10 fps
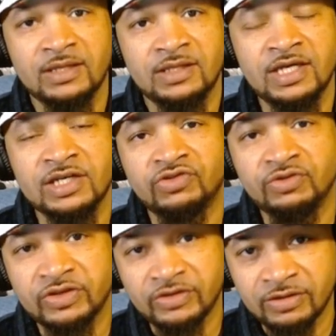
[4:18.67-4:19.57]
they'll
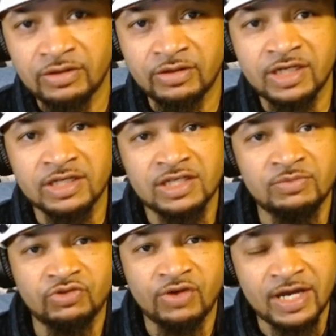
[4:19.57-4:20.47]
treat you know they'll
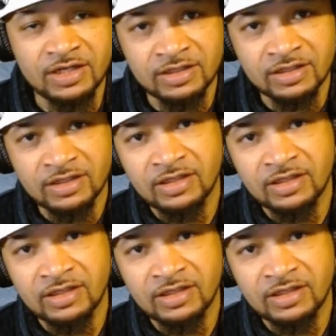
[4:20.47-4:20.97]
keep trying to